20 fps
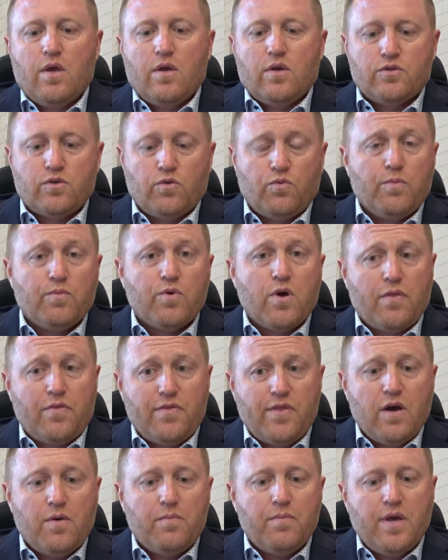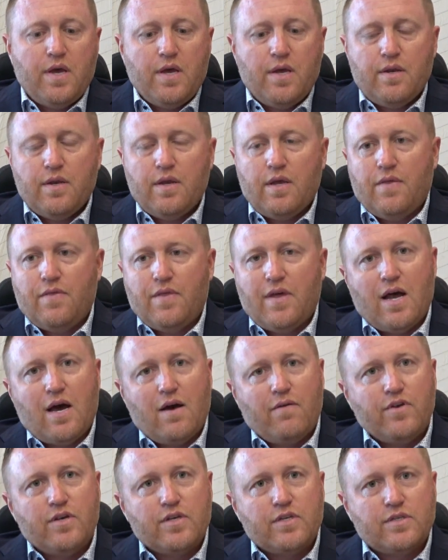So we brought them in, and then
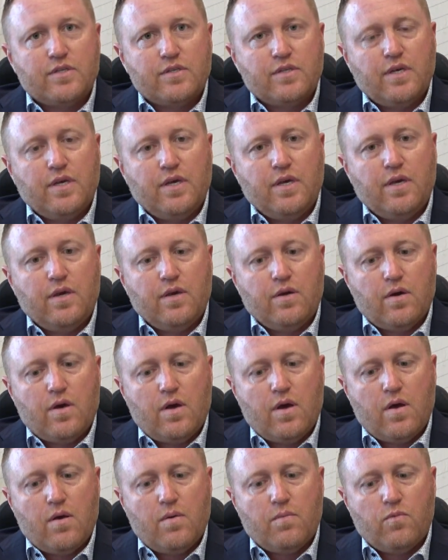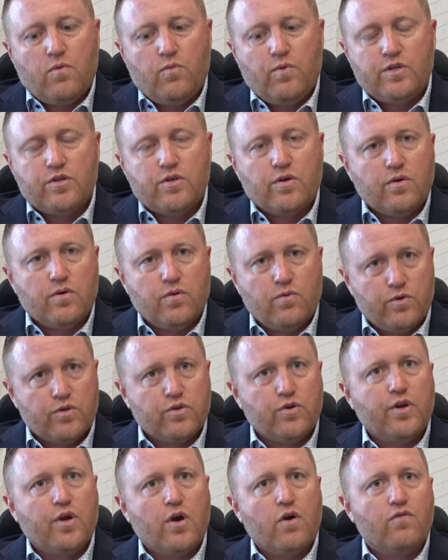obviously we're
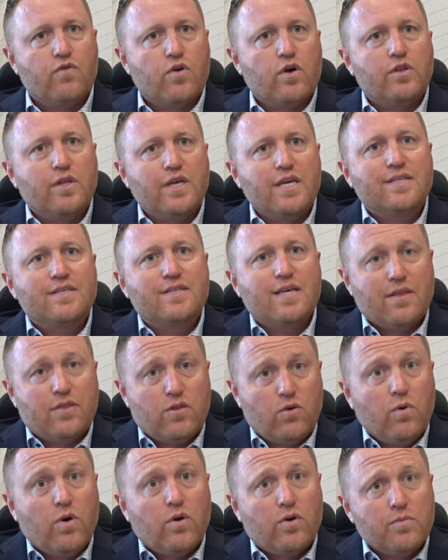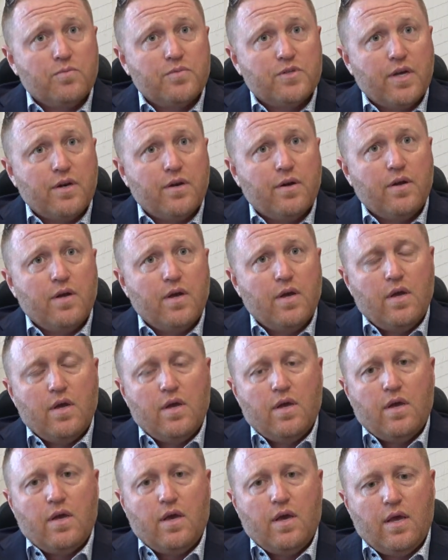turning over our lease at the Welcome Center.
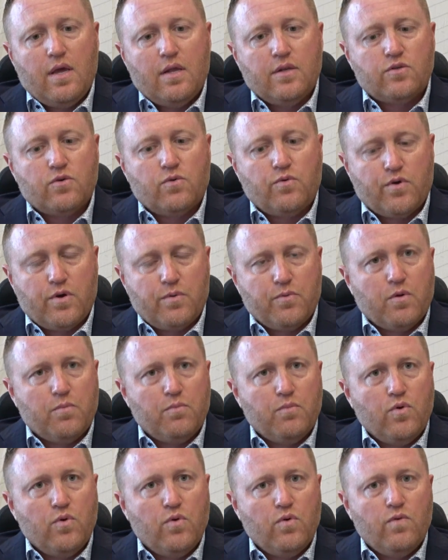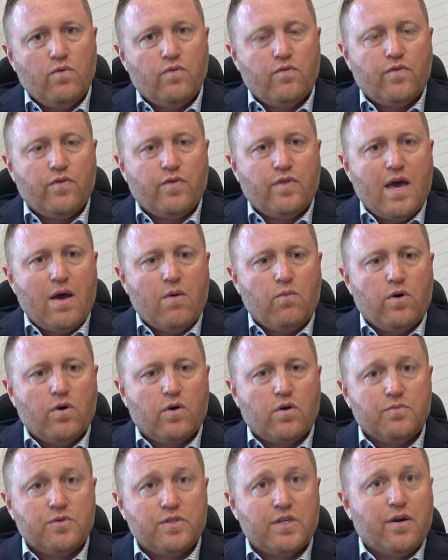And so we were able to move that
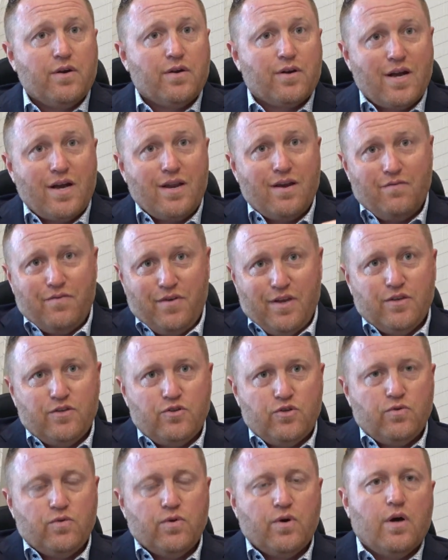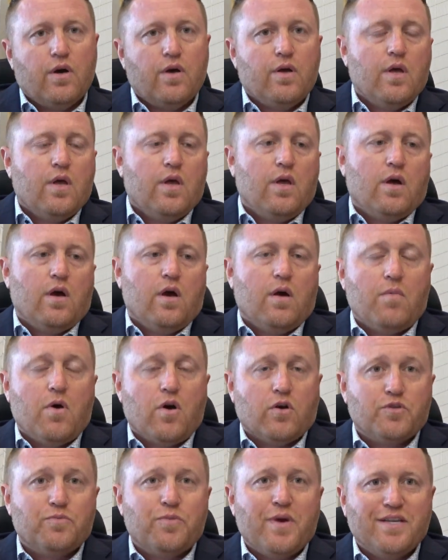Welcome Center kind of into
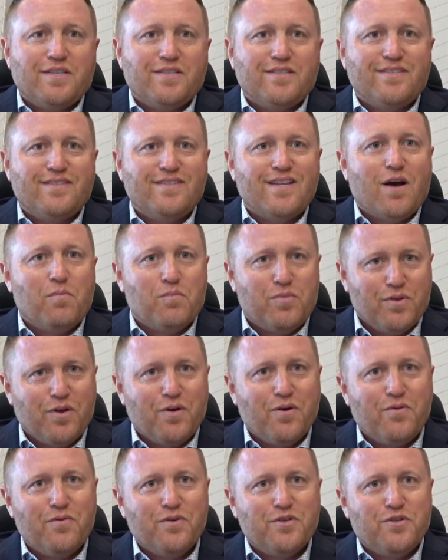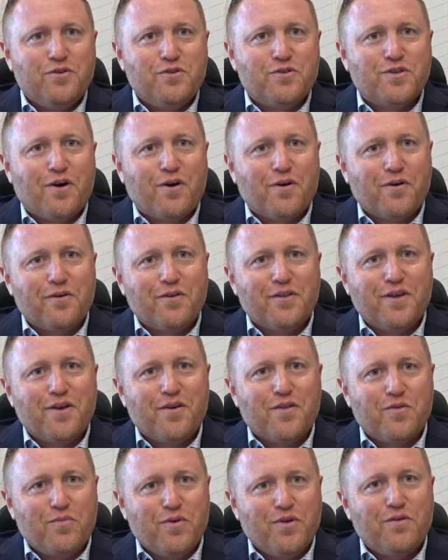our space down below, which you saw
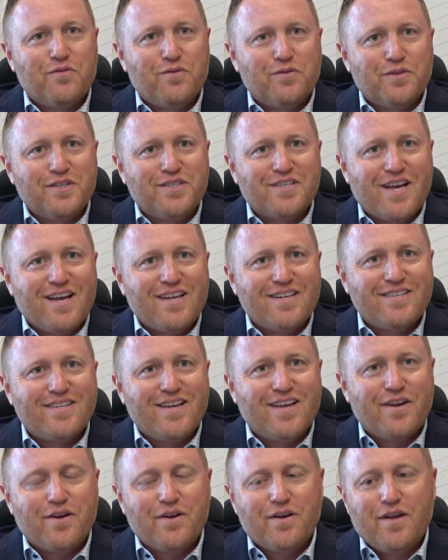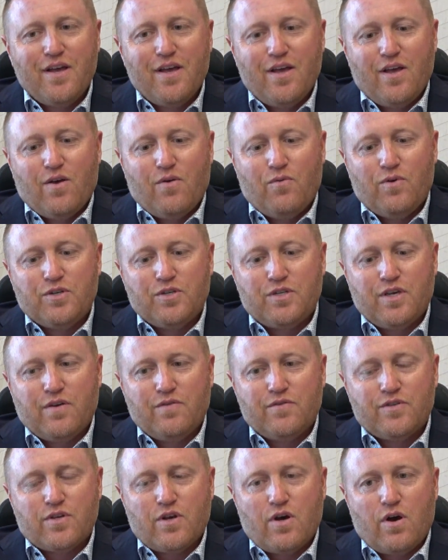earlier, the beautiful design center, which
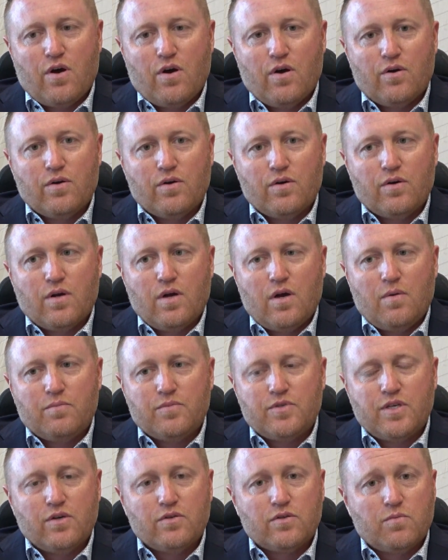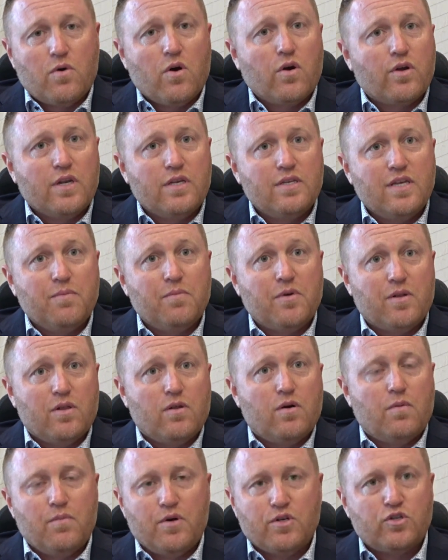gives our sales and marketing team
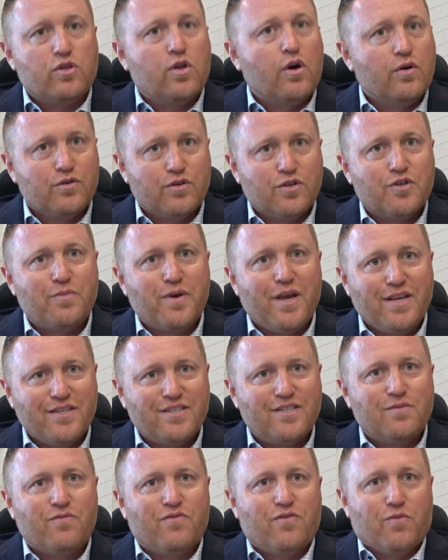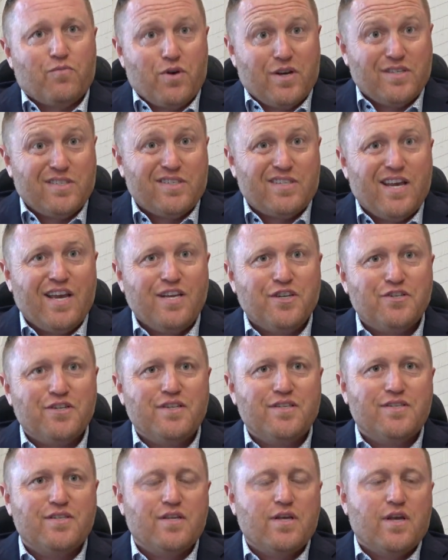a much larger space for presentations.